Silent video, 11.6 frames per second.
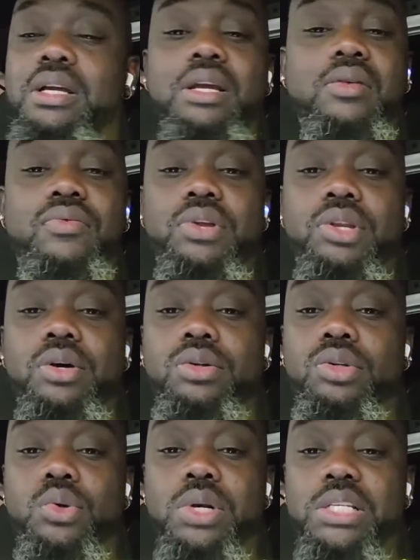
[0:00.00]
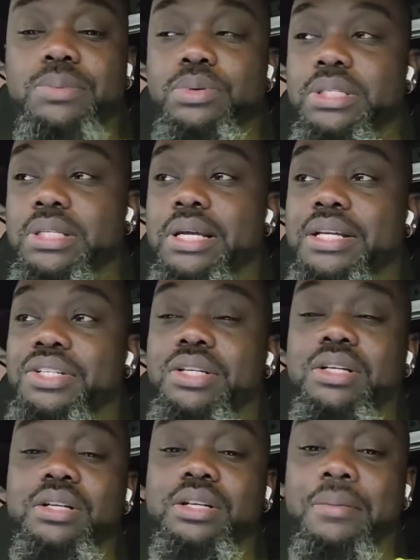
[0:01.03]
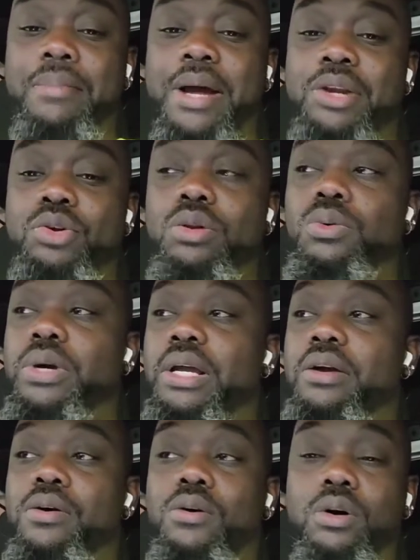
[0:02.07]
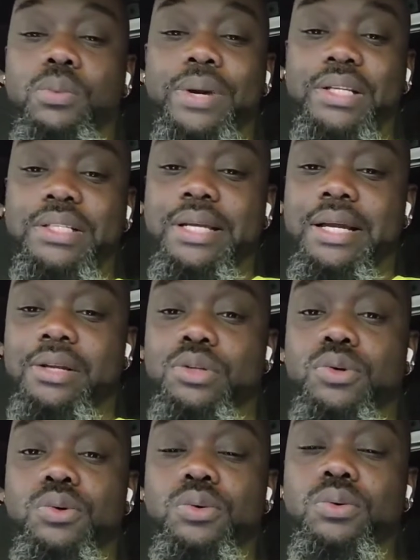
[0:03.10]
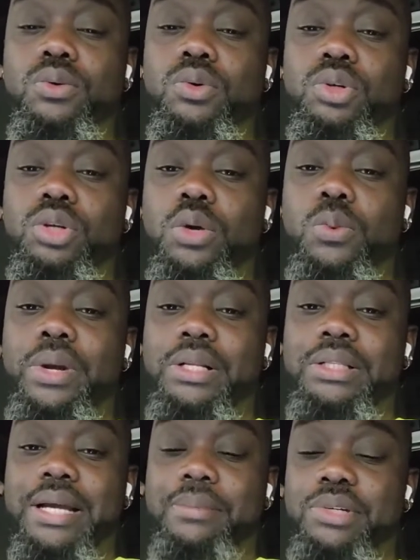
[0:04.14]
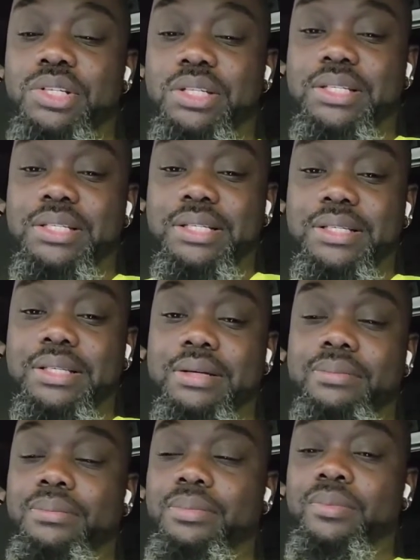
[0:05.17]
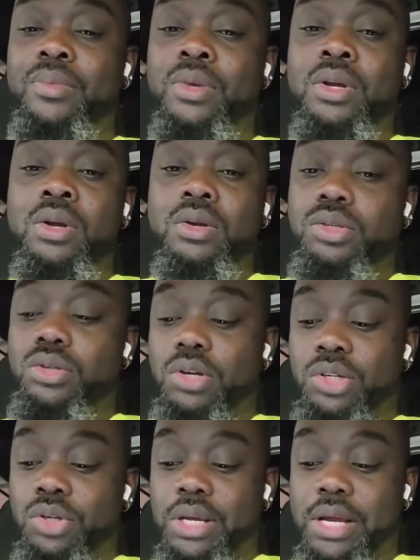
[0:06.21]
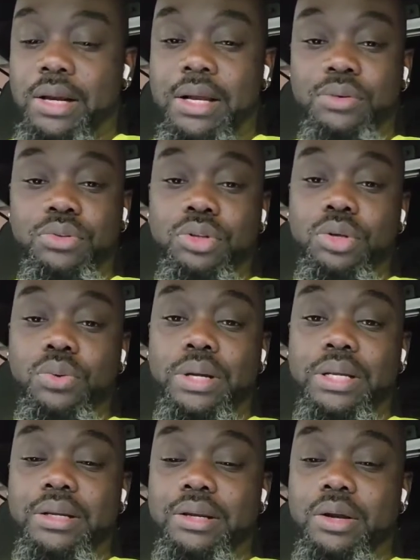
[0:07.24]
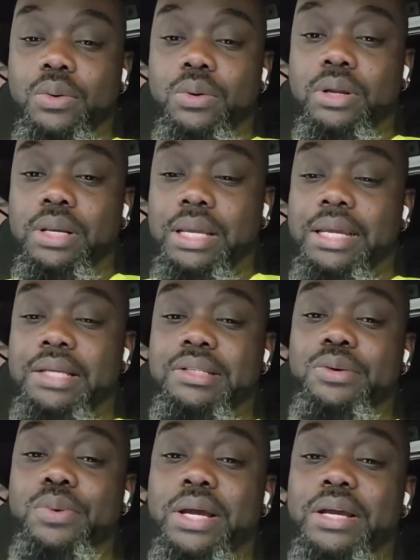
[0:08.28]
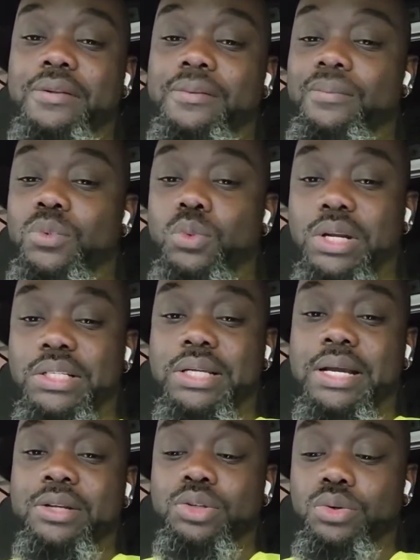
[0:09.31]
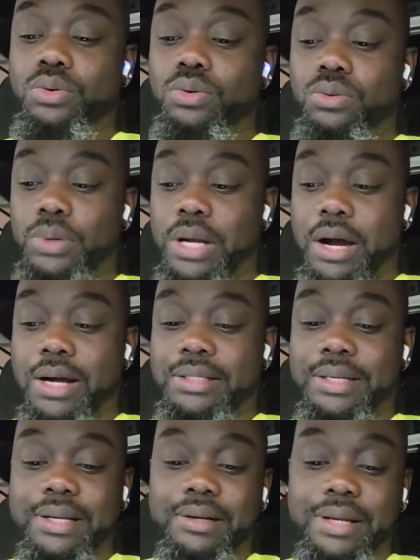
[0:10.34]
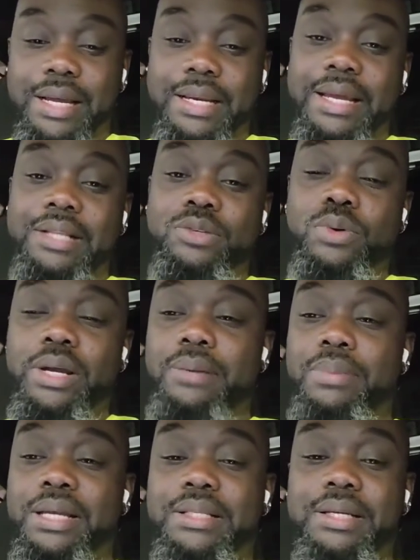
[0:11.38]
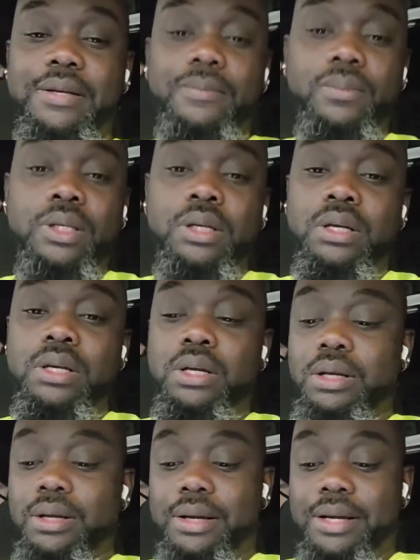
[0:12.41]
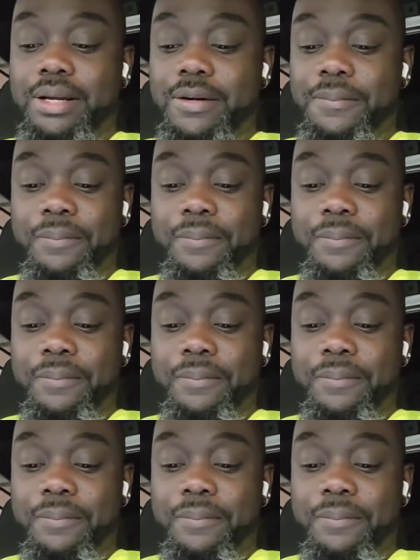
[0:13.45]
If you don't do this procedure the manual way or with a scan tool, you will damage the system. So I'll show y'all how to do it the easy way with a scan tool with an autel 8808 BT, and